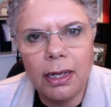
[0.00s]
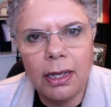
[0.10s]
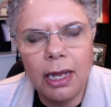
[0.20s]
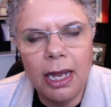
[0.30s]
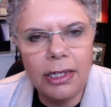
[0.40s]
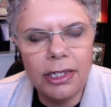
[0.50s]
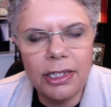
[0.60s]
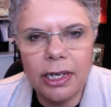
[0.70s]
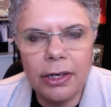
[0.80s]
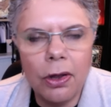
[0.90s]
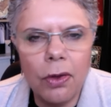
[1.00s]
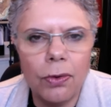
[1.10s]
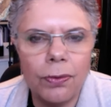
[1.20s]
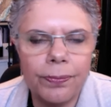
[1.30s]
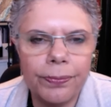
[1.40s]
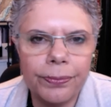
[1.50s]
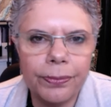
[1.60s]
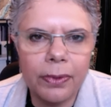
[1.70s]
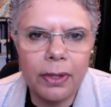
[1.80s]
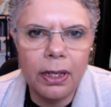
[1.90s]
I had to say no.
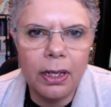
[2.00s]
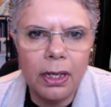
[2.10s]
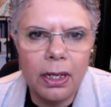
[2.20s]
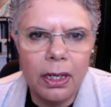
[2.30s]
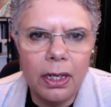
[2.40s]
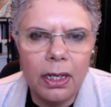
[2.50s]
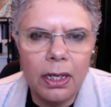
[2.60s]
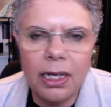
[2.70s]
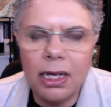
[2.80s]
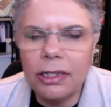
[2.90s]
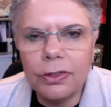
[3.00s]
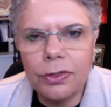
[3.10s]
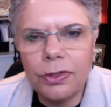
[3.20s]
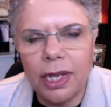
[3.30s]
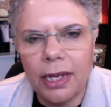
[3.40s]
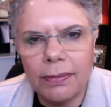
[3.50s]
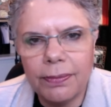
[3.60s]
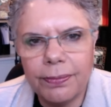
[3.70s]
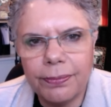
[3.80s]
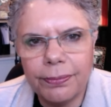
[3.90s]
I can't do that,
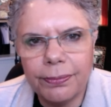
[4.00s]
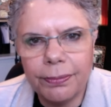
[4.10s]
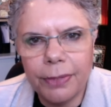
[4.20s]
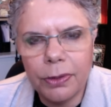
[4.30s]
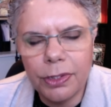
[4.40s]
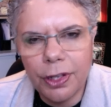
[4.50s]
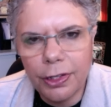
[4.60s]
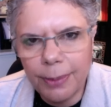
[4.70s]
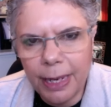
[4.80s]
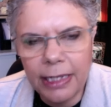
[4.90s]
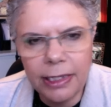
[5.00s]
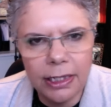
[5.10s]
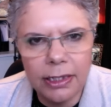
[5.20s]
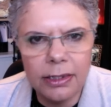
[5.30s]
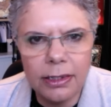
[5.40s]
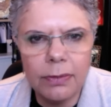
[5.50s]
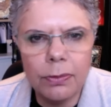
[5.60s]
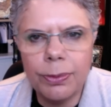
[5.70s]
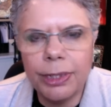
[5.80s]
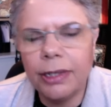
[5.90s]
because those paintings that
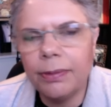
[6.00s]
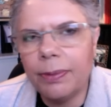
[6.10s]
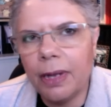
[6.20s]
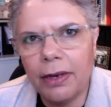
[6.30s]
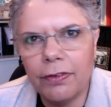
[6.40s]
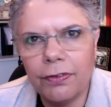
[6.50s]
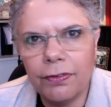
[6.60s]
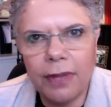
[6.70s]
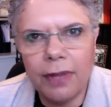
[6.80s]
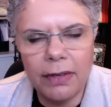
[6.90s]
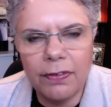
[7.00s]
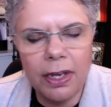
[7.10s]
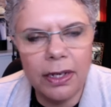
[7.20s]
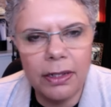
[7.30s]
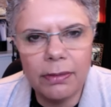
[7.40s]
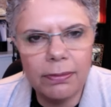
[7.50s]
will be part of that event,